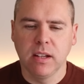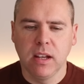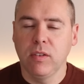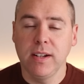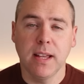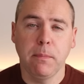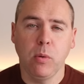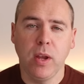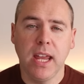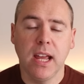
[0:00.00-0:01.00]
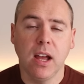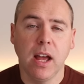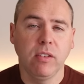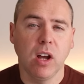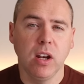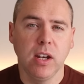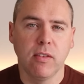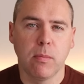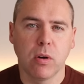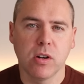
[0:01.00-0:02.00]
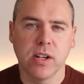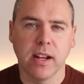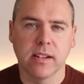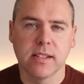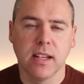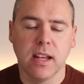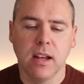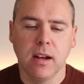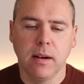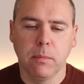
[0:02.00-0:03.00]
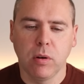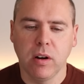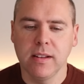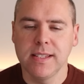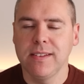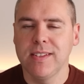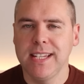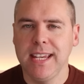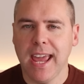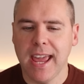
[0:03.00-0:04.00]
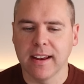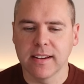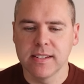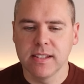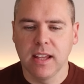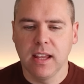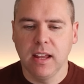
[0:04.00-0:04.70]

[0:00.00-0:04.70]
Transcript: For example, here I've got another project, Productivity X,